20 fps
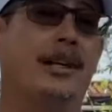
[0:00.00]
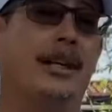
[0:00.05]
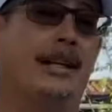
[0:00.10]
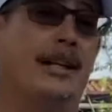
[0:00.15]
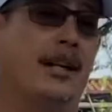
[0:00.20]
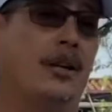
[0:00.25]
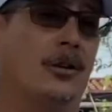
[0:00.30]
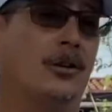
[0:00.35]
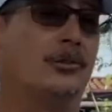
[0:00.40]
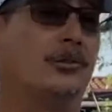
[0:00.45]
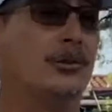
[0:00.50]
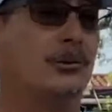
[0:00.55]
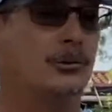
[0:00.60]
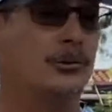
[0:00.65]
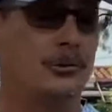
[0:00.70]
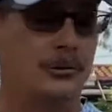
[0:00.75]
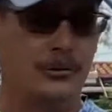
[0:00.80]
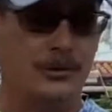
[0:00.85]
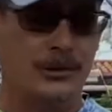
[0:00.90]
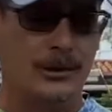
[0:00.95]
and I also
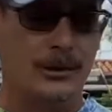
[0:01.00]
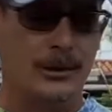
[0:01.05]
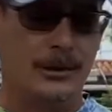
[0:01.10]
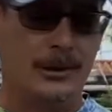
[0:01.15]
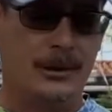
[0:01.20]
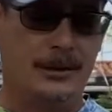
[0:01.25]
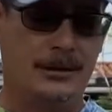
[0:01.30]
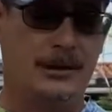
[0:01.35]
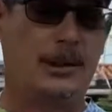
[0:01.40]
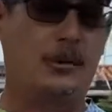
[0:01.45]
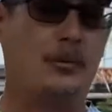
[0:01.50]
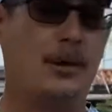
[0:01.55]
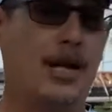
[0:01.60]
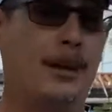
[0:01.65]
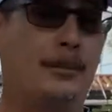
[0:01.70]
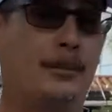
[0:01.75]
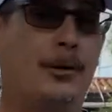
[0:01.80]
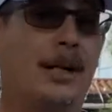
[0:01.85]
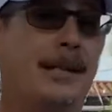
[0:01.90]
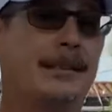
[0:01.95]
use the
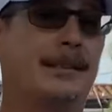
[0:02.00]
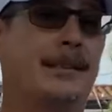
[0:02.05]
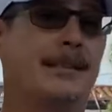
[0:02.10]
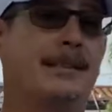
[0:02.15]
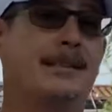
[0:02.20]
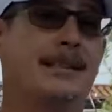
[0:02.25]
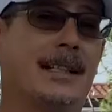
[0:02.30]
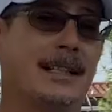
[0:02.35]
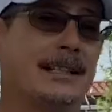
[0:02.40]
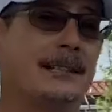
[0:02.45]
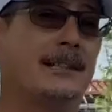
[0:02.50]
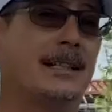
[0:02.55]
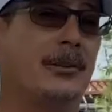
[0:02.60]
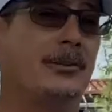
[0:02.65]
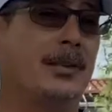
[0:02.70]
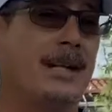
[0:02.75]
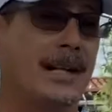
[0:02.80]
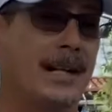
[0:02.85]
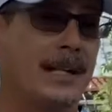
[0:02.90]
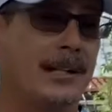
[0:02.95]
grapple as a
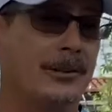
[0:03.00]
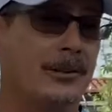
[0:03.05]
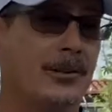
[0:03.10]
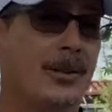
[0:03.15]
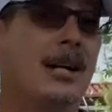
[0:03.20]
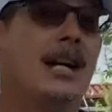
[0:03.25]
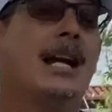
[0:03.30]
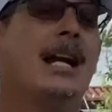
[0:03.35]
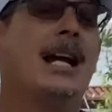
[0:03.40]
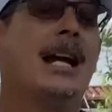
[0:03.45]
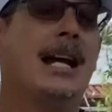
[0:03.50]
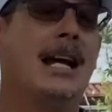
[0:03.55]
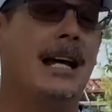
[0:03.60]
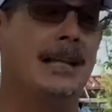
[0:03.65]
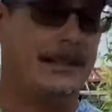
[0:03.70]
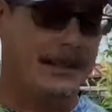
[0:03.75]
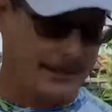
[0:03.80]
secondary anchor at the